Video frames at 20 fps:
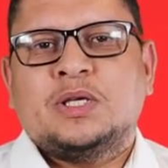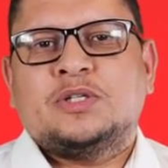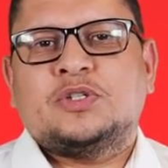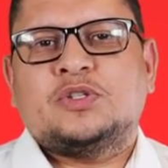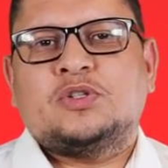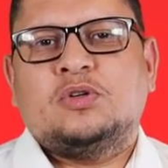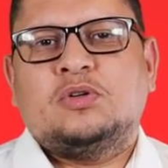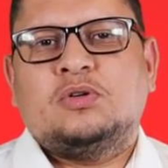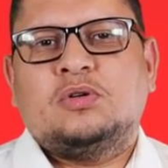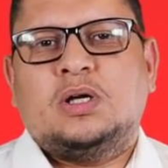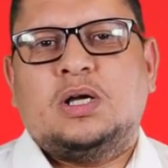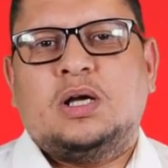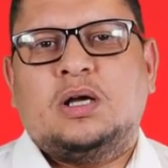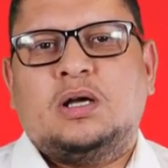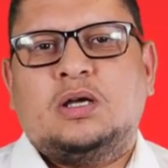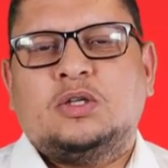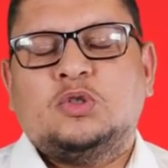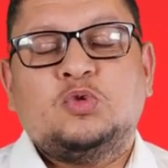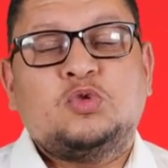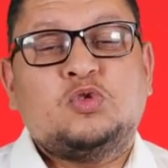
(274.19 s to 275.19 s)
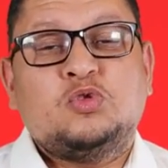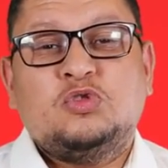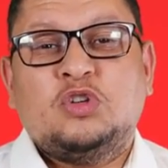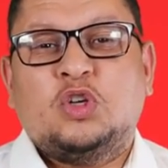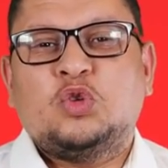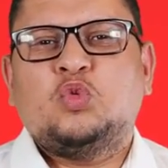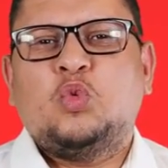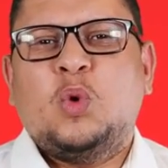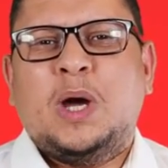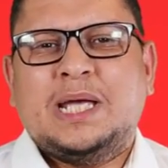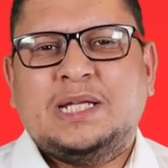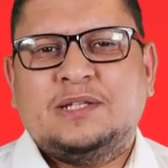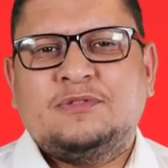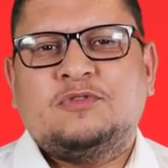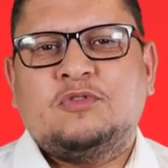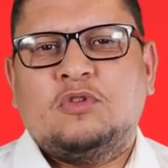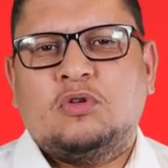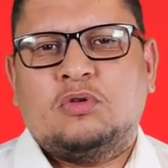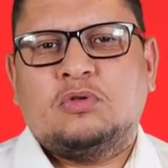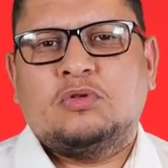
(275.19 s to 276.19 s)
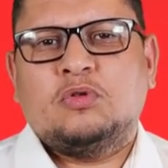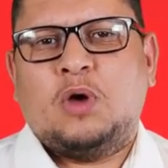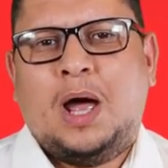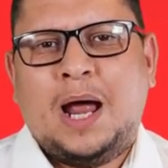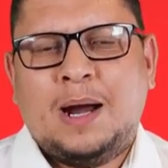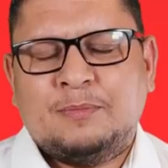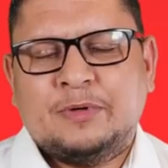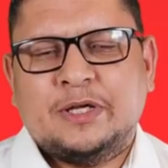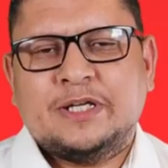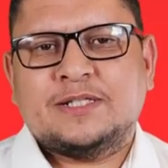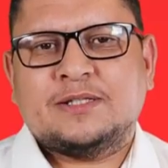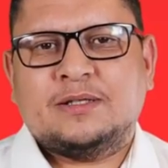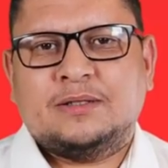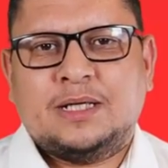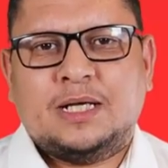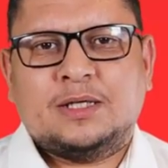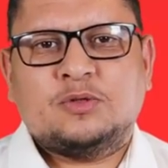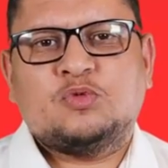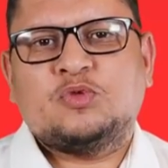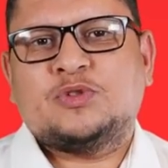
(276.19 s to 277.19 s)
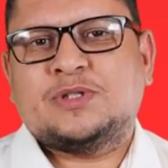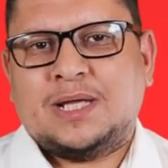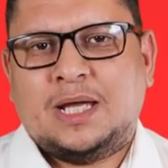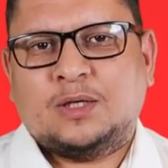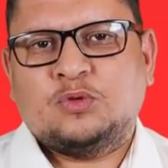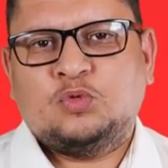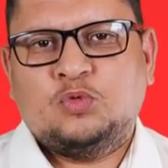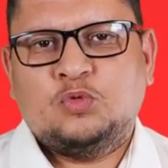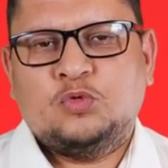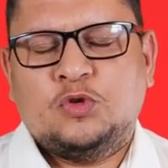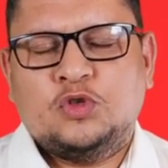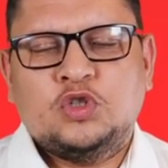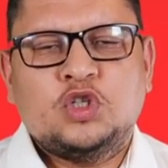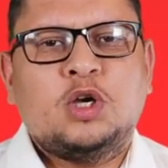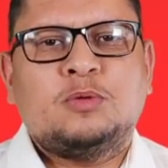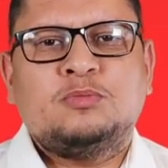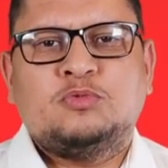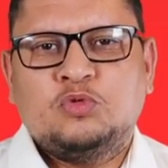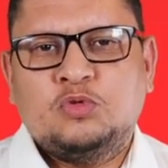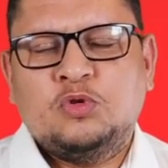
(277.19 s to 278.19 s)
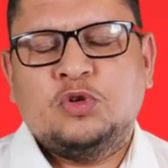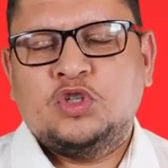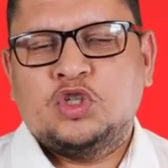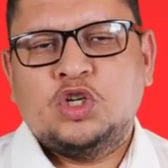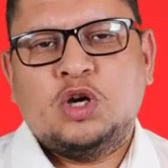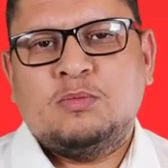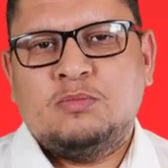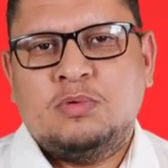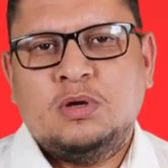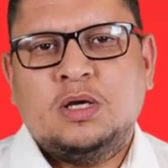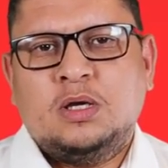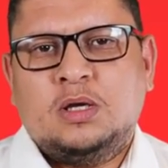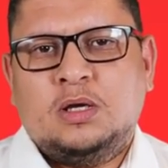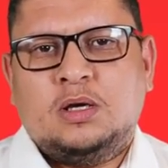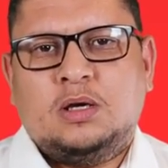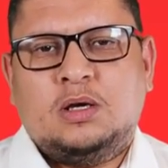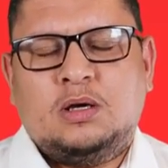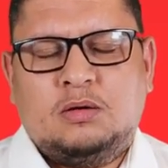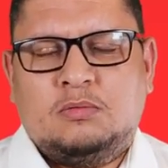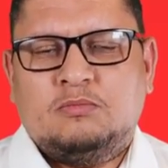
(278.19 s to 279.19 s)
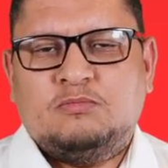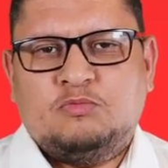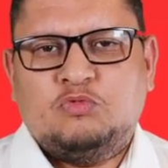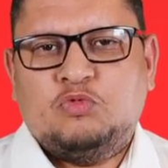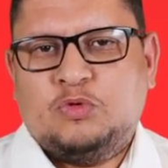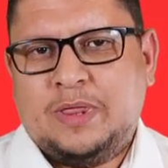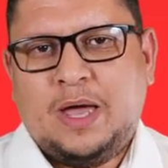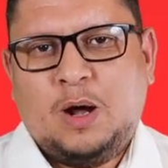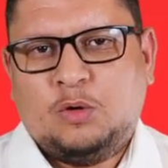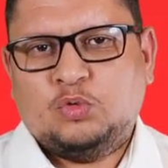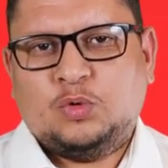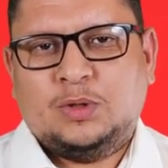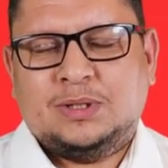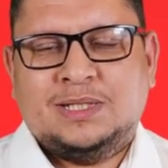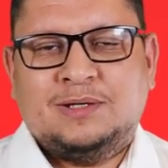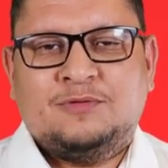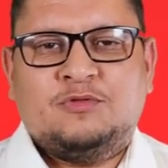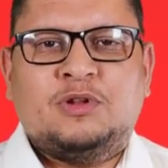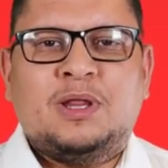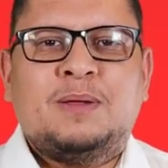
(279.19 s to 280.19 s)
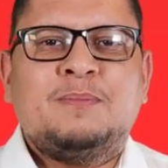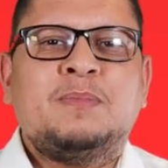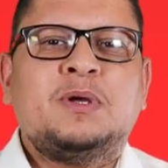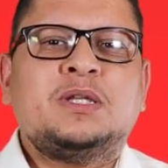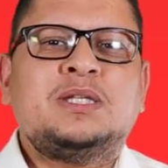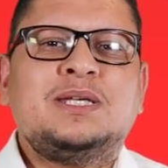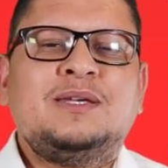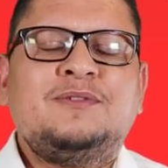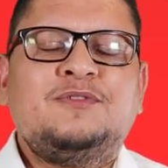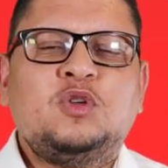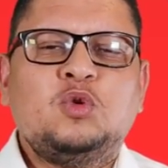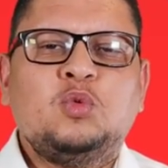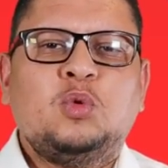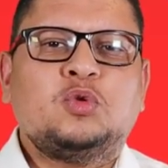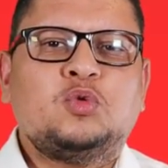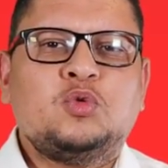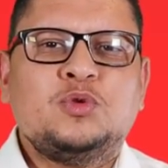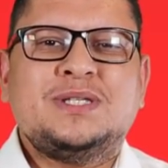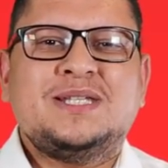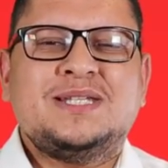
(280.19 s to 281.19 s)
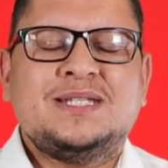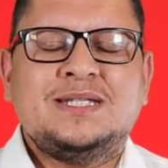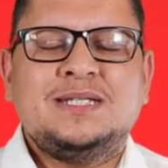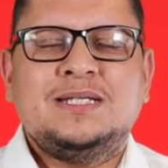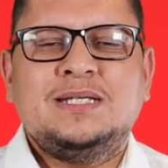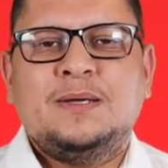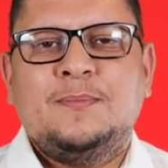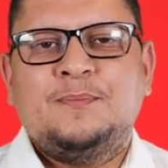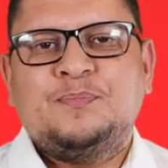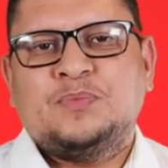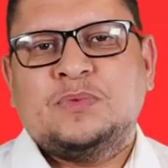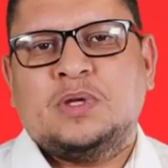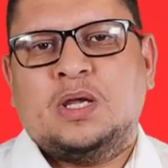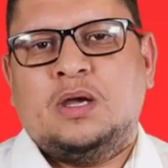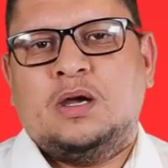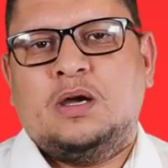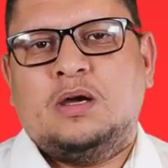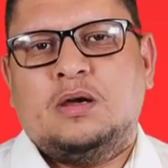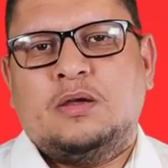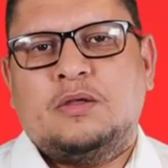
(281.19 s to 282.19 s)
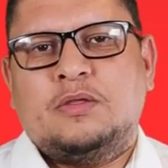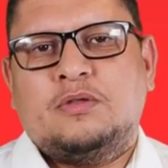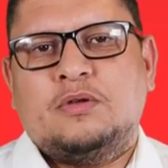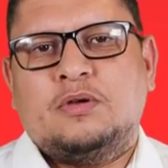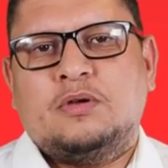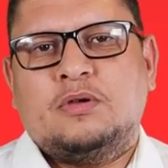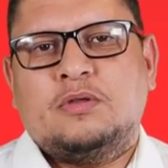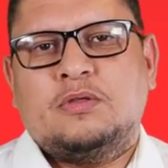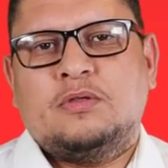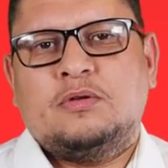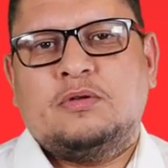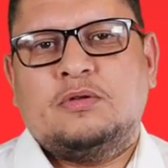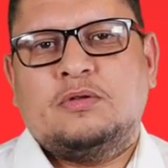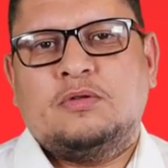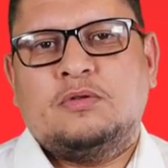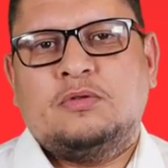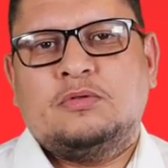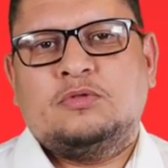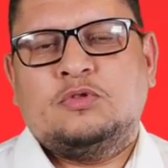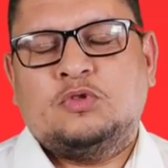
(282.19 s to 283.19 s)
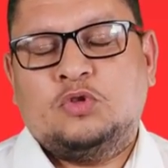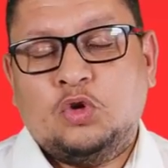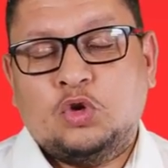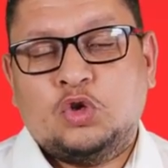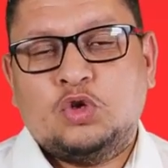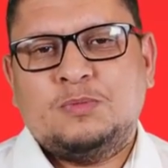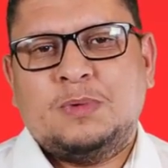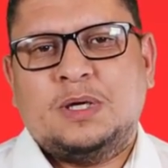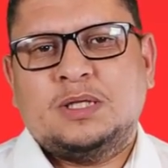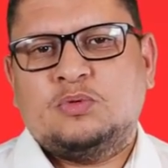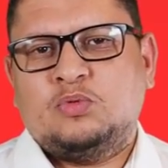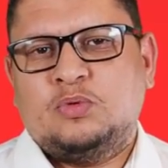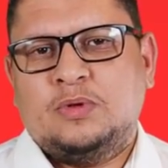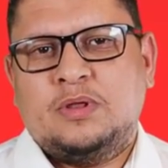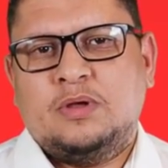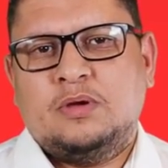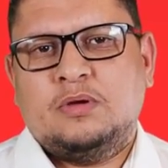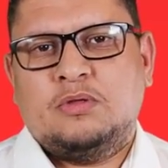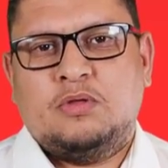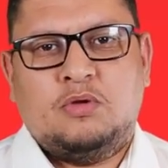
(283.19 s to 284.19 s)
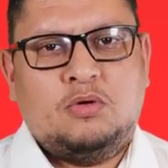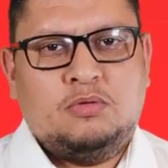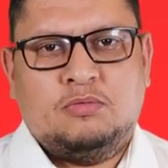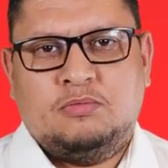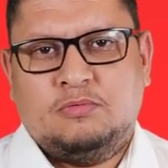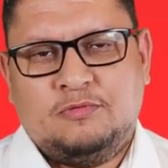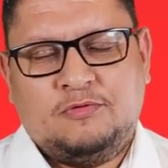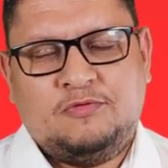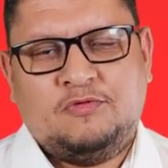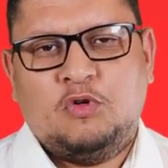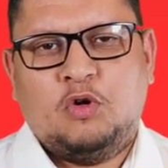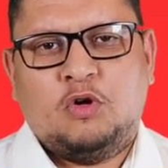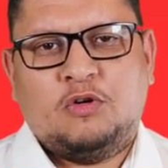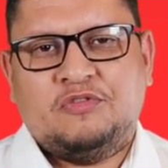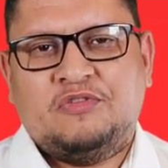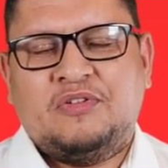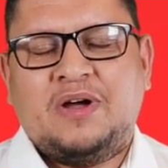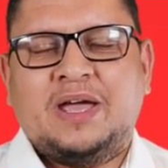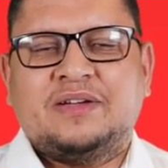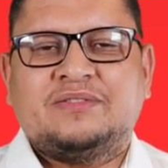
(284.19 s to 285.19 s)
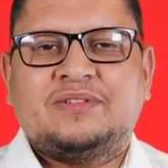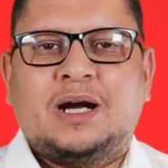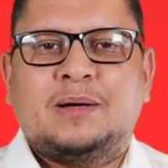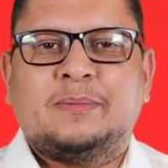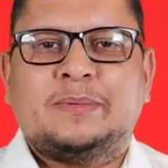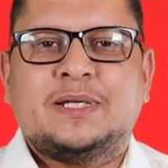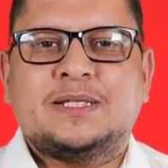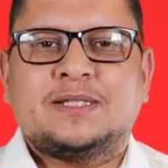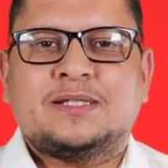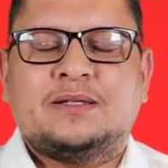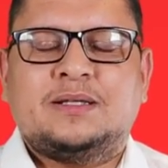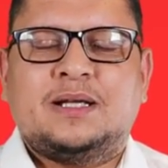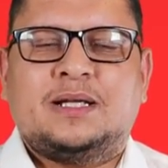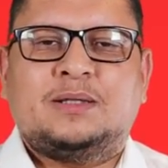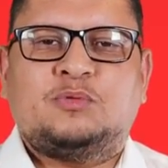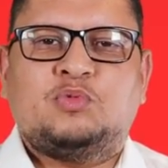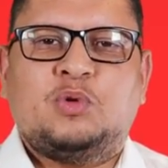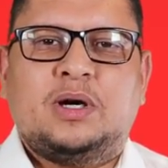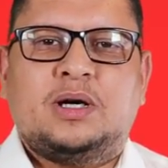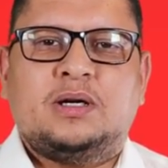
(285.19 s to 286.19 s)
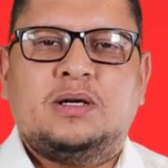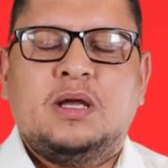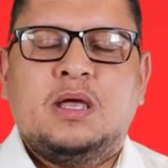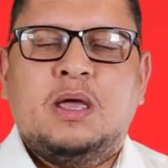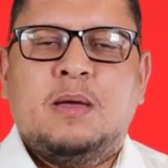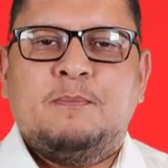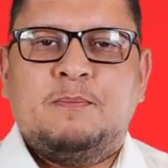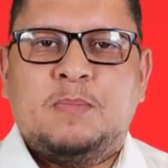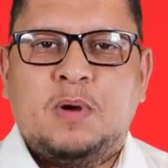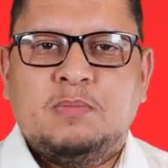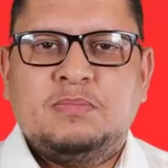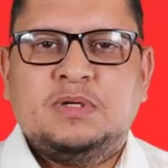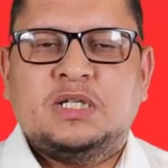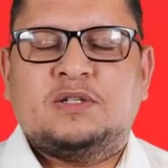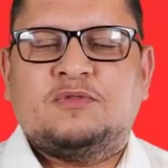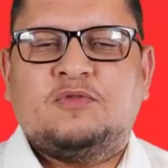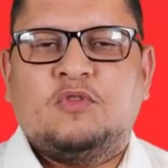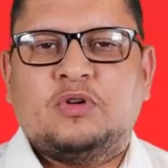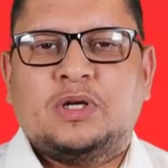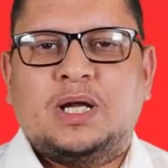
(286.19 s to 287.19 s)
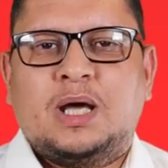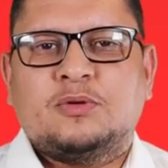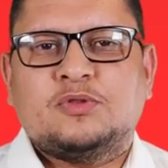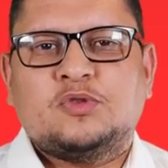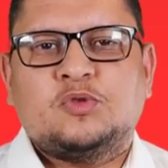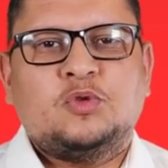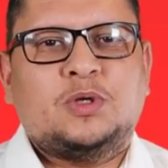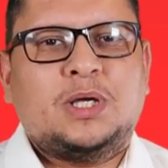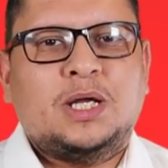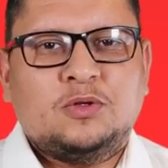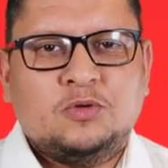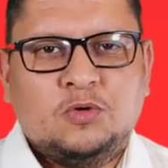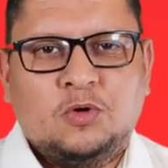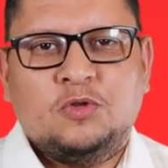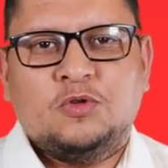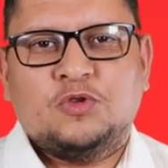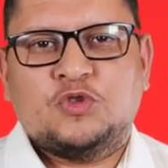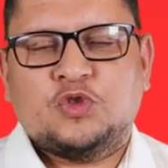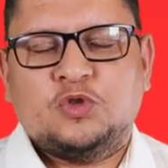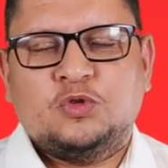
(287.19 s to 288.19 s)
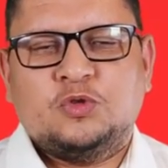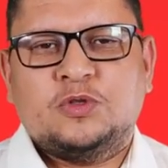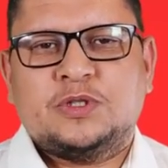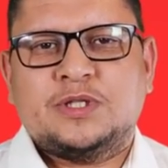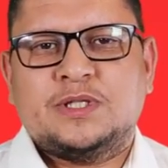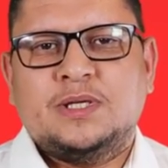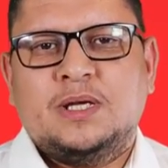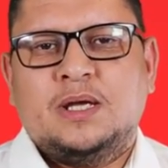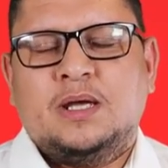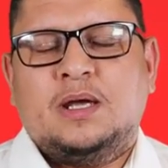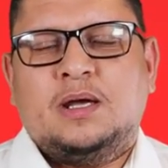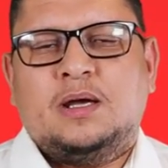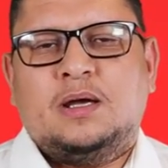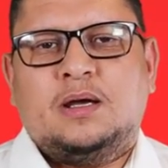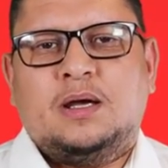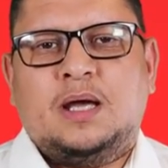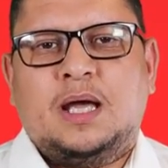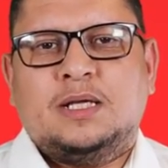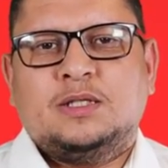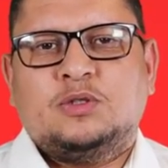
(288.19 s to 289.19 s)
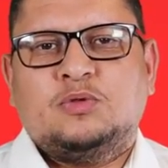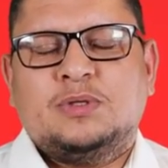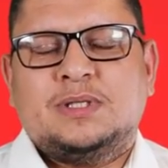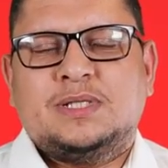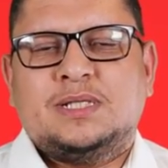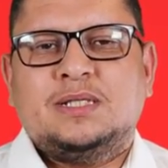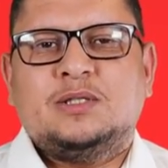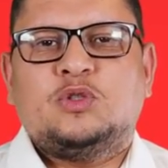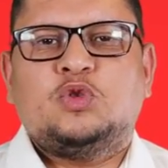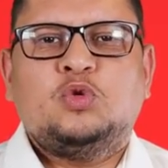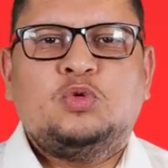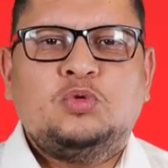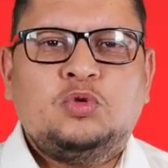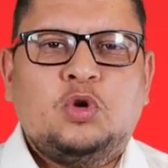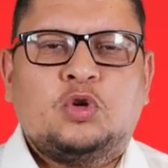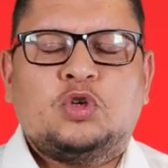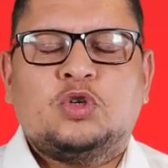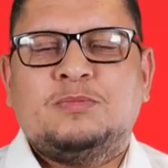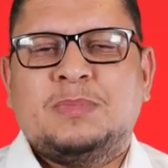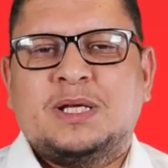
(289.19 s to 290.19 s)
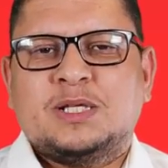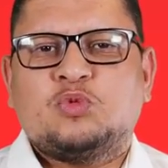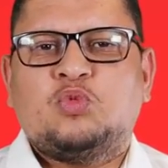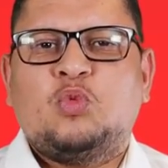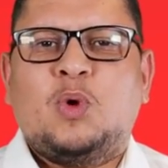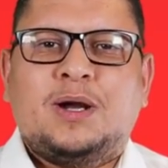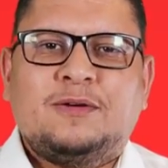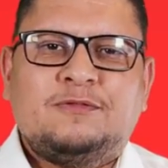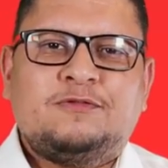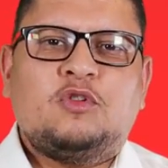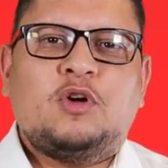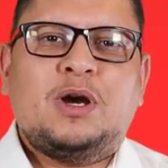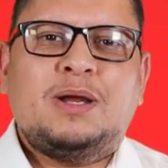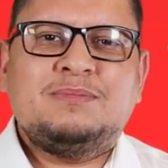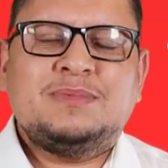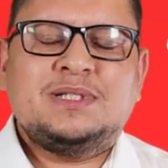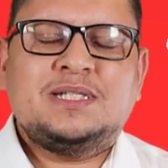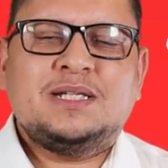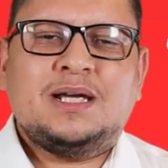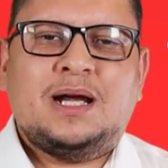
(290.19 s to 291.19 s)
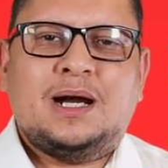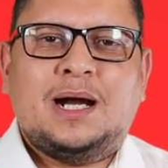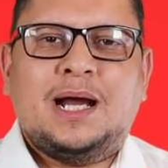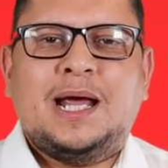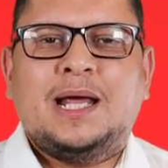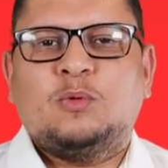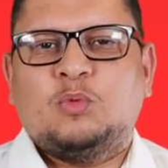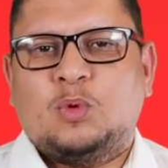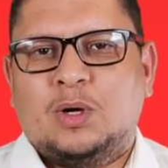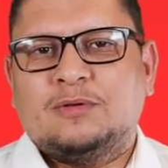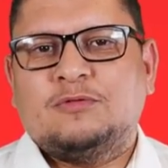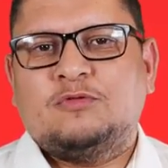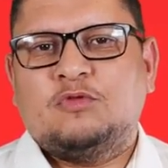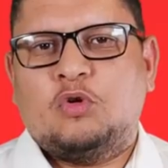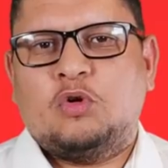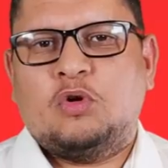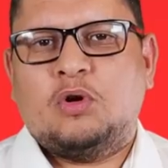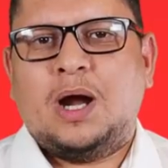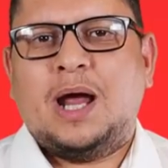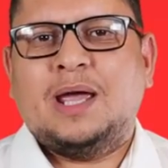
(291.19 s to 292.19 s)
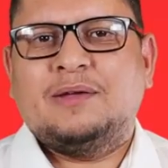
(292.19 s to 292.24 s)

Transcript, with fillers: So uh, you should not wait for the harmonized standard to start to do the job. Do the job um, without waiting for them. But if you want to see uh, the, the, the, the, document with the, the four or five harmonized standards that were published for now, so you can go on the show notes uh, and you'll see two documents, one for MDR and one for